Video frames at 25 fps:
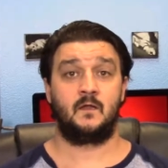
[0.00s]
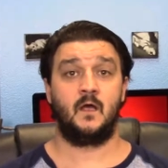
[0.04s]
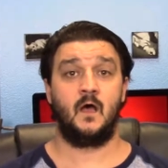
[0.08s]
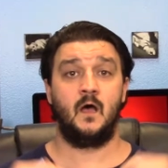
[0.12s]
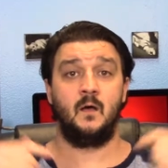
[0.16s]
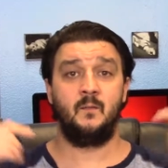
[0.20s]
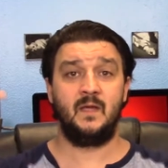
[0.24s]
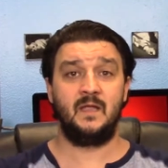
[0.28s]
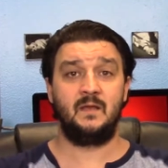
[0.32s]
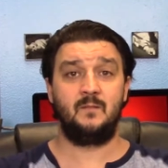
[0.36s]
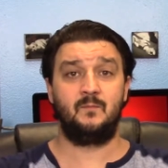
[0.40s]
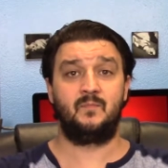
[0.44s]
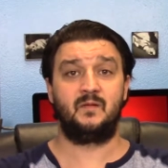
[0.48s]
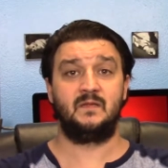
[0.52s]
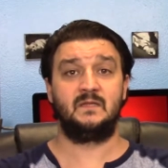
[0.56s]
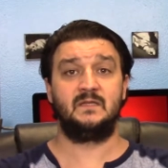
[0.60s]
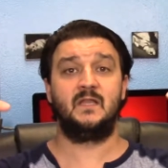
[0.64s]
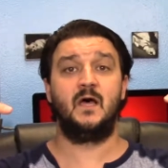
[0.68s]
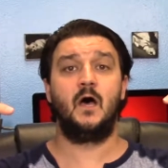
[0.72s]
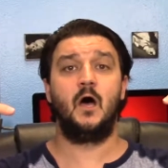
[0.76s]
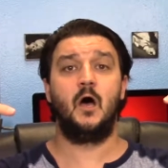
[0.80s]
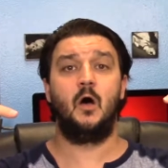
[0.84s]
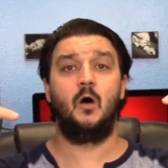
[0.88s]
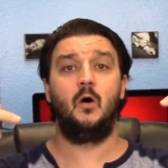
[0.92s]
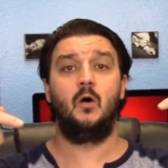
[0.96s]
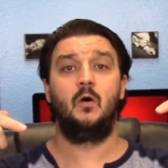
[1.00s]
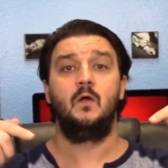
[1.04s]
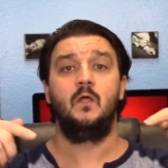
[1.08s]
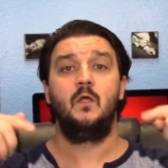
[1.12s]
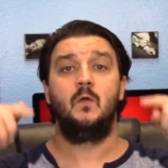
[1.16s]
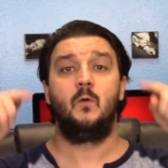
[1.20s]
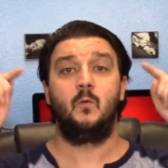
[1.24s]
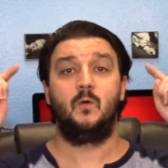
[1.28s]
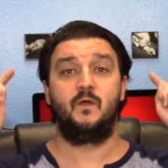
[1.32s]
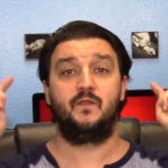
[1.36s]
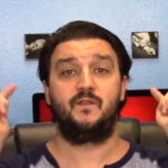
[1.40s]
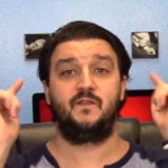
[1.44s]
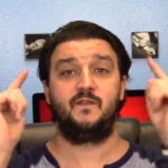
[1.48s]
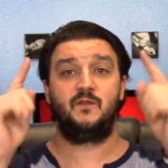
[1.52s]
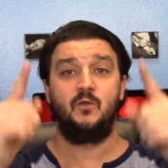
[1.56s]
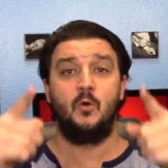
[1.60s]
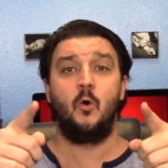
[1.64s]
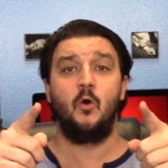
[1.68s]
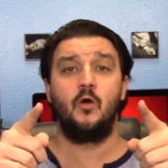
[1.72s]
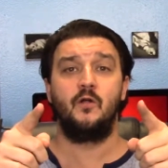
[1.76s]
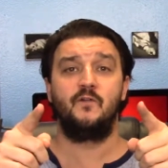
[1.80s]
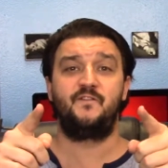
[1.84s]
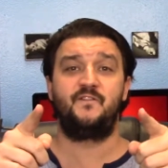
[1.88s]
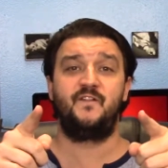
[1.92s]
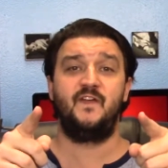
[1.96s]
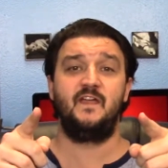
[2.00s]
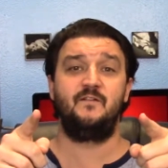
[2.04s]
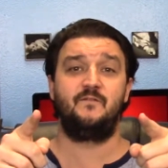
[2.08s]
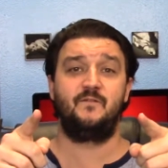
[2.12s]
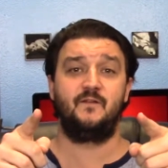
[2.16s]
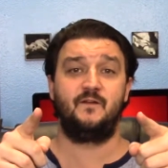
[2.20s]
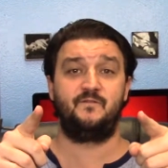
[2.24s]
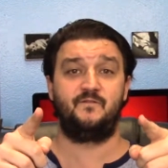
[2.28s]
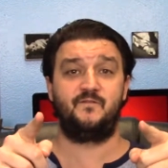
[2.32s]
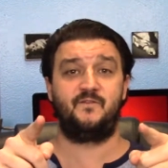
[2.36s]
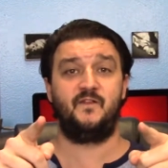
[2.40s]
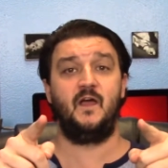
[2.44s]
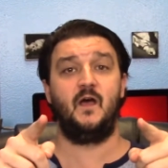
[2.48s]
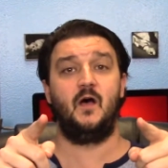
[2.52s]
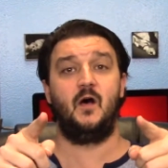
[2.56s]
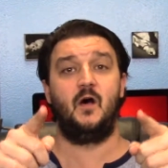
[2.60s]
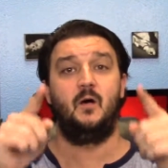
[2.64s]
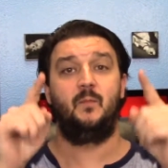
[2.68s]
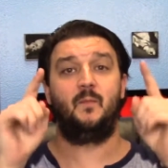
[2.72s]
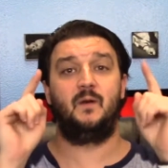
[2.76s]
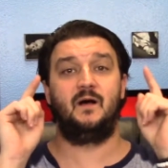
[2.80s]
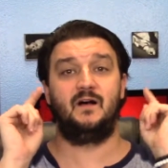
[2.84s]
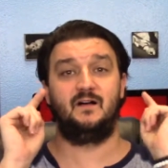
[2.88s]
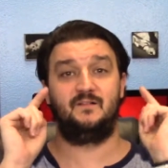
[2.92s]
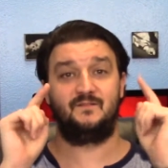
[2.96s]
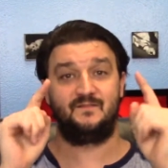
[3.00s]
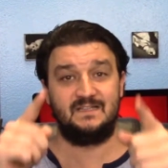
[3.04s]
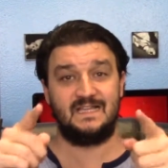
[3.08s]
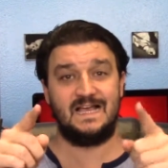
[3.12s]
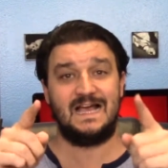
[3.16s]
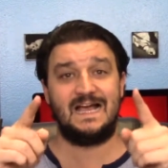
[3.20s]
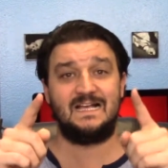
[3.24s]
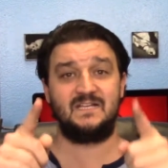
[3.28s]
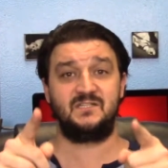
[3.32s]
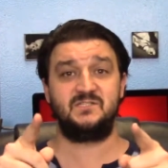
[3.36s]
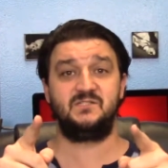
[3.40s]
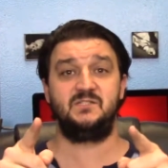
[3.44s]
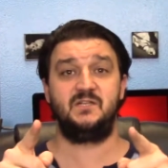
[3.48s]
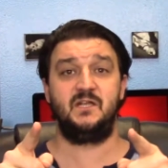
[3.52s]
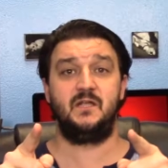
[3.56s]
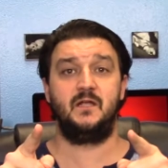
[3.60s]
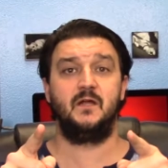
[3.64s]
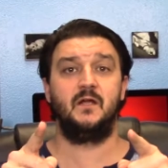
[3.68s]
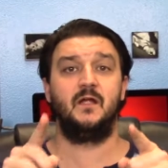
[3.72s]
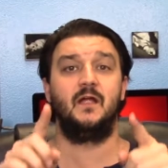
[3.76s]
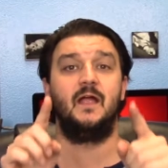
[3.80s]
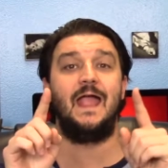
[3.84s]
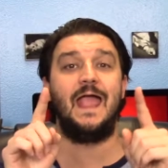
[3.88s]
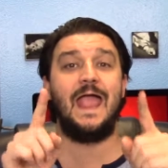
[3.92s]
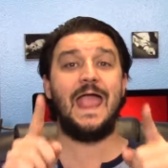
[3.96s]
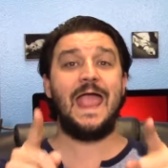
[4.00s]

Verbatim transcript: Comment below with your favorite film of last year